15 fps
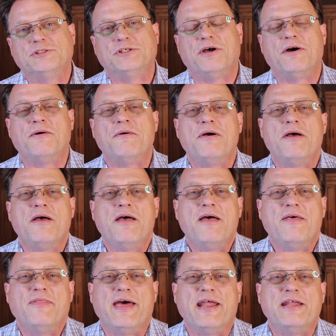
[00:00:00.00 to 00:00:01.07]
So
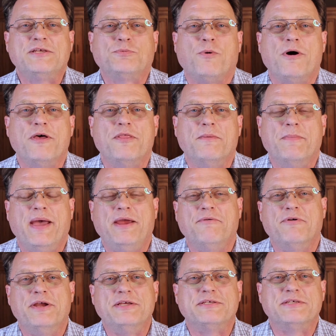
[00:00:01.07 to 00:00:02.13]
that is one of the
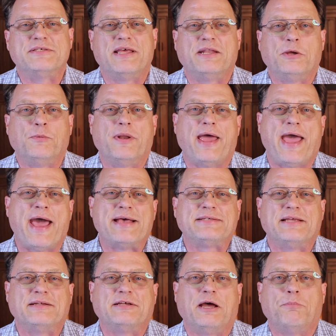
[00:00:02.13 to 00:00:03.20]
main reasons that they would
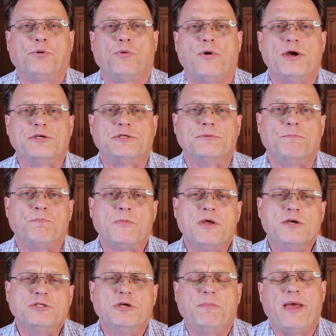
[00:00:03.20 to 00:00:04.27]
ask that type of question.
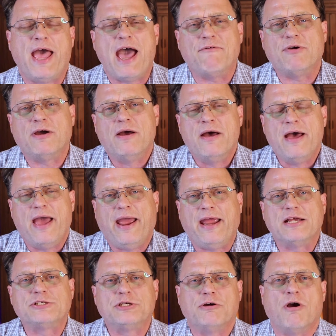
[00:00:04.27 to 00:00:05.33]
So have an
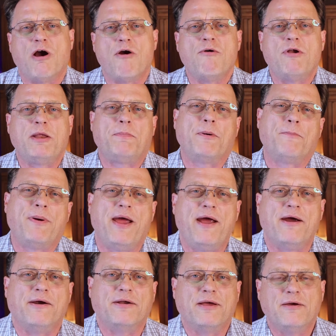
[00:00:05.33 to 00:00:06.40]
answer already
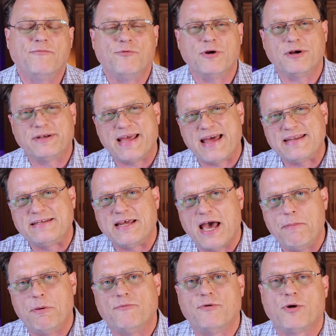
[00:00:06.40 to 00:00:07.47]
prepared for that
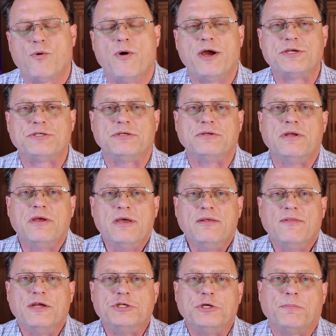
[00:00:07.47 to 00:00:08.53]
type of a question
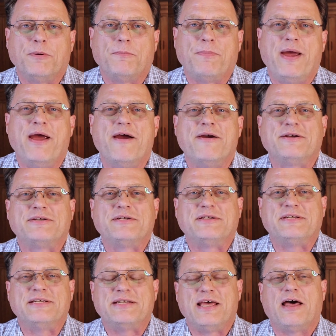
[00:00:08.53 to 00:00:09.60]
that you're prepared
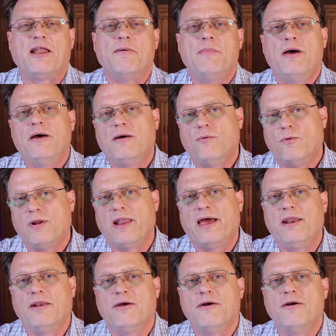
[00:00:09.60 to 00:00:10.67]
to tell them, well,
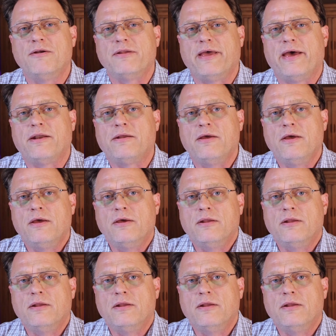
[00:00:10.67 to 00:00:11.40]
I learned that